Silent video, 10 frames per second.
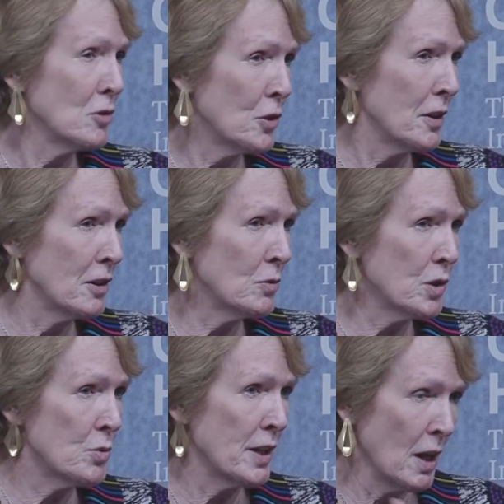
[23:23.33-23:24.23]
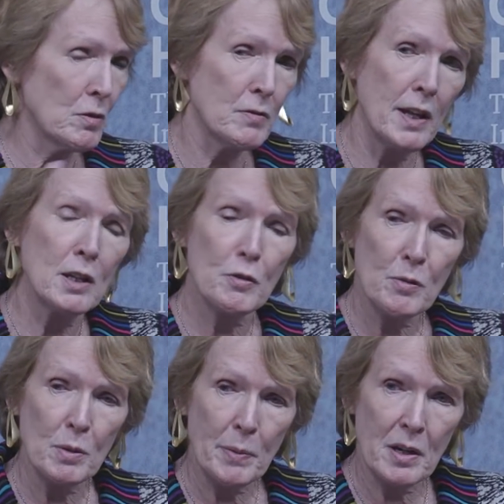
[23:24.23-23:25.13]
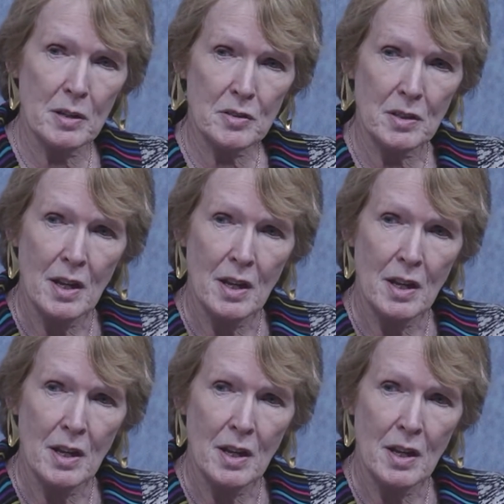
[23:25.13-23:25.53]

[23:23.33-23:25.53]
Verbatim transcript: the things which we have of value from the past